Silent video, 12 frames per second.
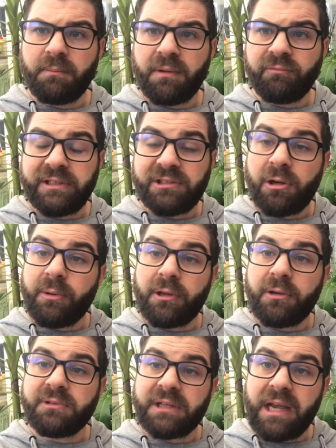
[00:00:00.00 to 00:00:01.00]
resowing
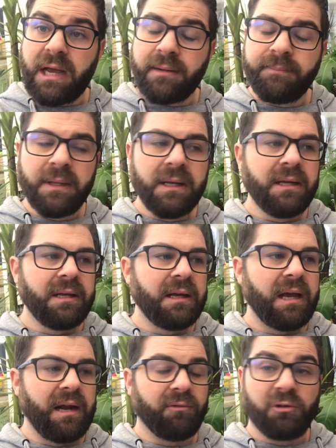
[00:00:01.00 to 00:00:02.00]
those again.
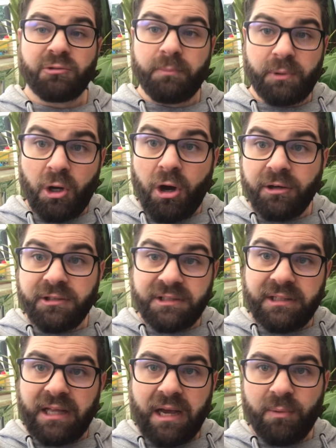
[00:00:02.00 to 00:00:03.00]
And I've got some bananas
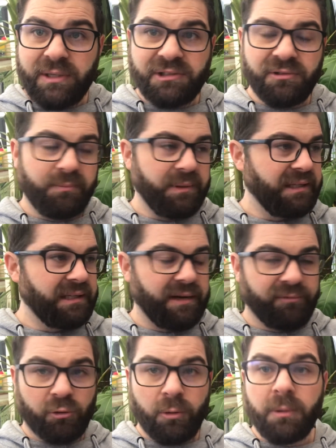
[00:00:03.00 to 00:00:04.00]
in there, which have been in there
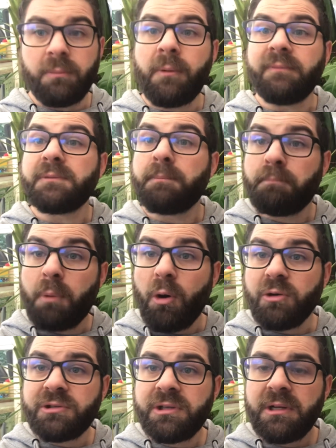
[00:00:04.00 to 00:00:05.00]
for a couple of months.
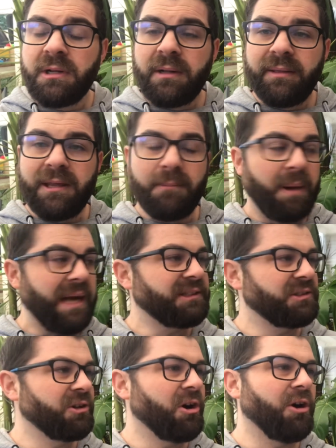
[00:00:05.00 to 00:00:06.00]
But the
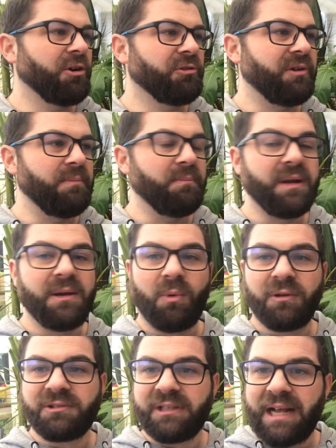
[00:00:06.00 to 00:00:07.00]
impatient gardener in me
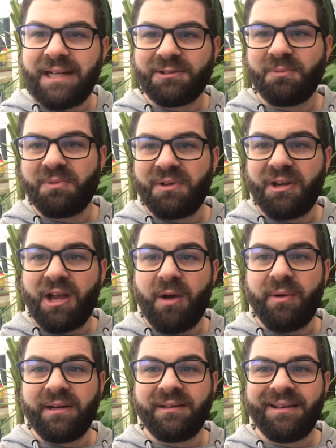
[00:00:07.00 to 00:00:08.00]
wants to get something
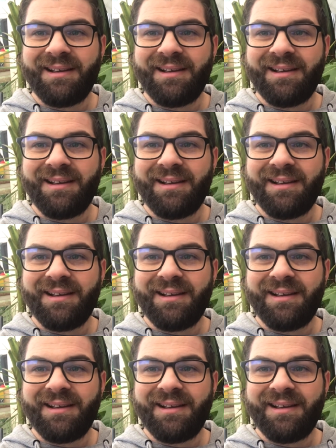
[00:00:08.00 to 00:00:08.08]
going.